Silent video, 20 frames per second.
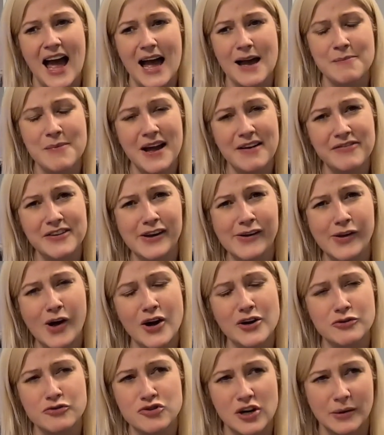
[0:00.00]
I'm having
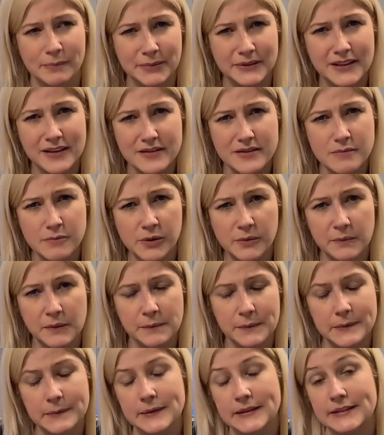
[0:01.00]
a lot of trouble at the
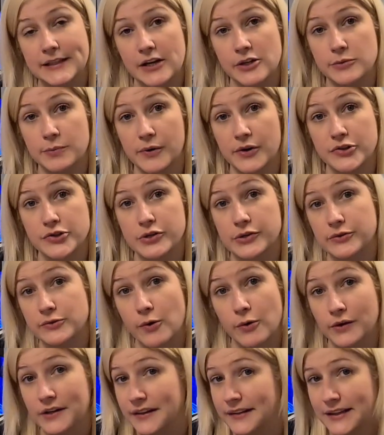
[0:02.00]
moment with my dishwasher
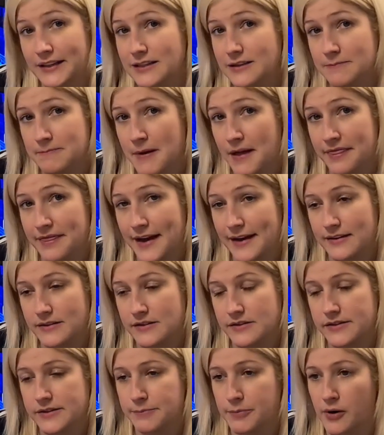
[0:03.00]
not cleaning my
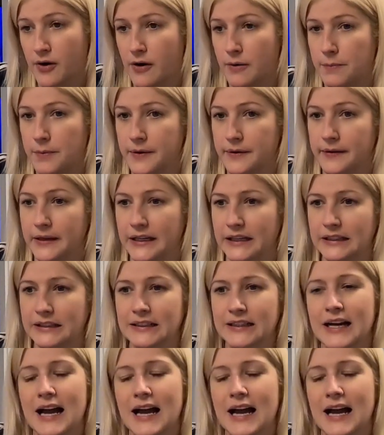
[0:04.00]
things properly.